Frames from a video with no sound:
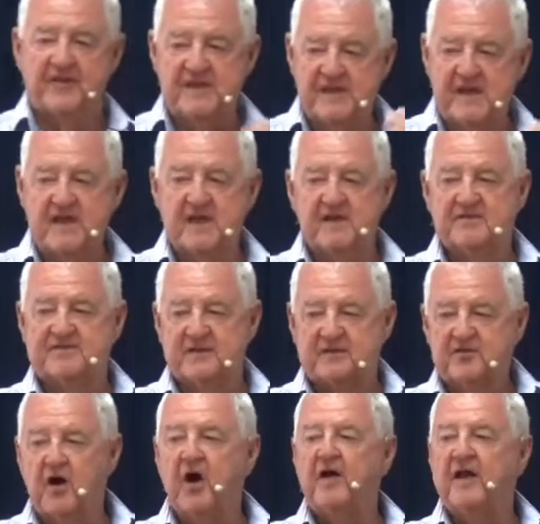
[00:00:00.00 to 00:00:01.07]
for the years
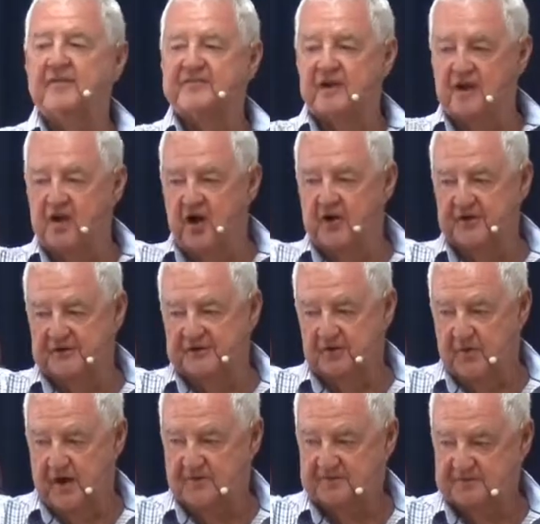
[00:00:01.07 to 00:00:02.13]
that God has allotted
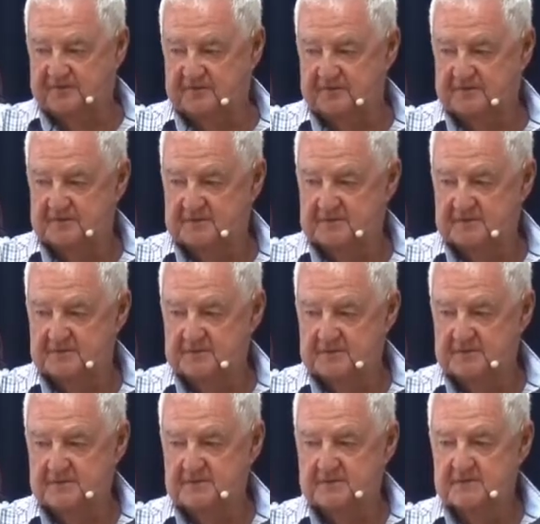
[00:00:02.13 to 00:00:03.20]
to us.
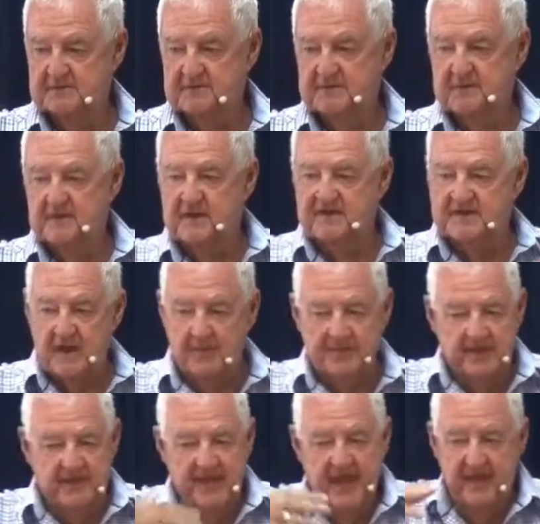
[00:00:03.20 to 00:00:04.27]
There's
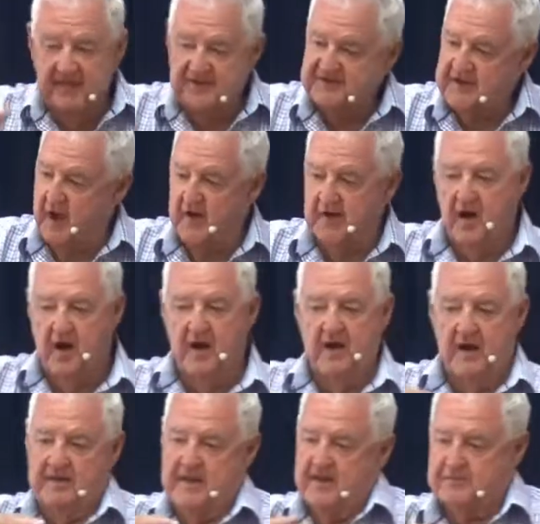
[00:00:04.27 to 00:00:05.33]
something there that's going
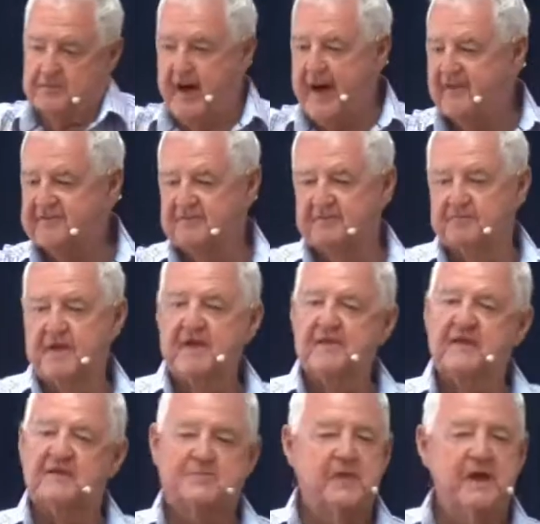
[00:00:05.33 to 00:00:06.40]
on, and there's parts of me
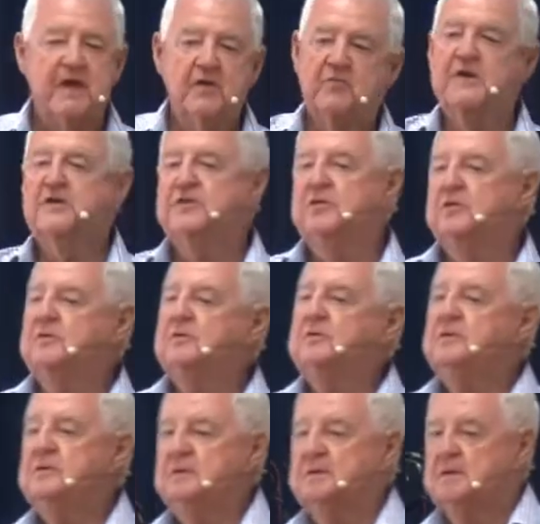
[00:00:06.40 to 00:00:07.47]
that's being
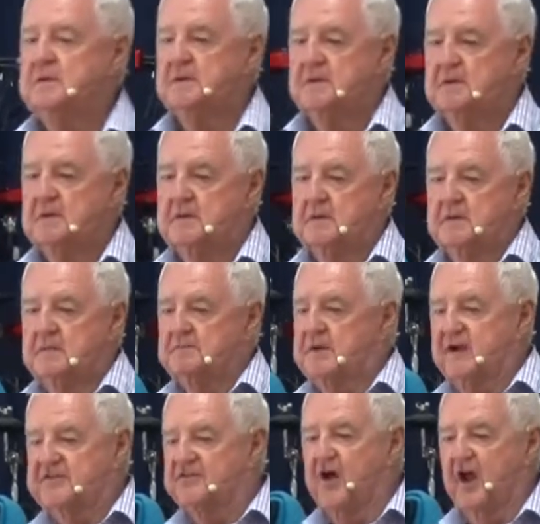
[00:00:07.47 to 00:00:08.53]
renewed,
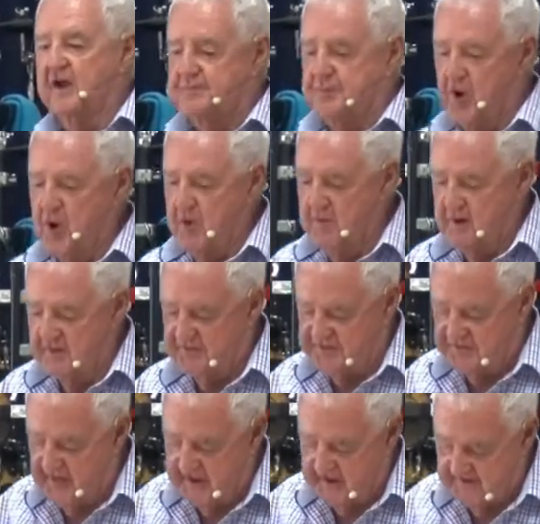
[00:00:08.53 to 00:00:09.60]
but it's not a
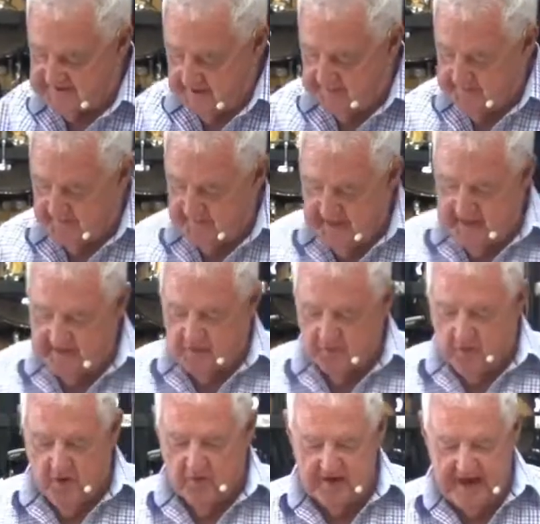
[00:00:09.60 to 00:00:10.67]
permanent thing. It's something there that
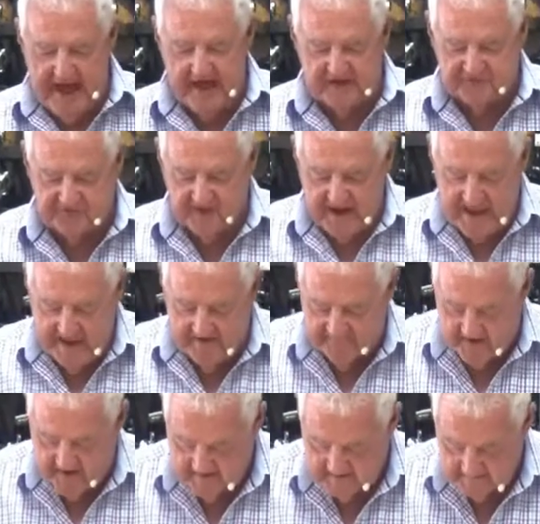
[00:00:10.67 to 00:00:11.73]
won't last
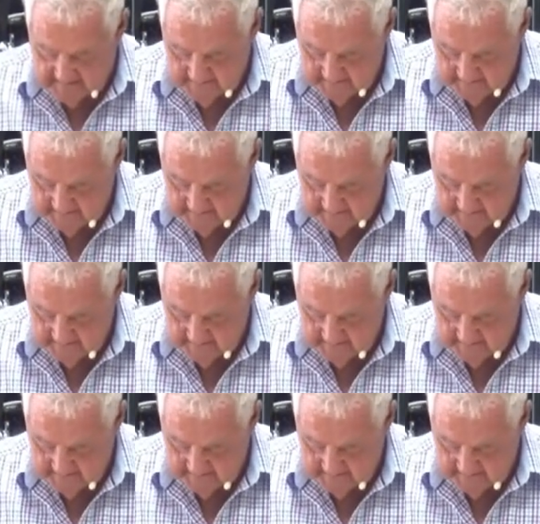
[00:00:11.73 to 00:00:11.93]
forever.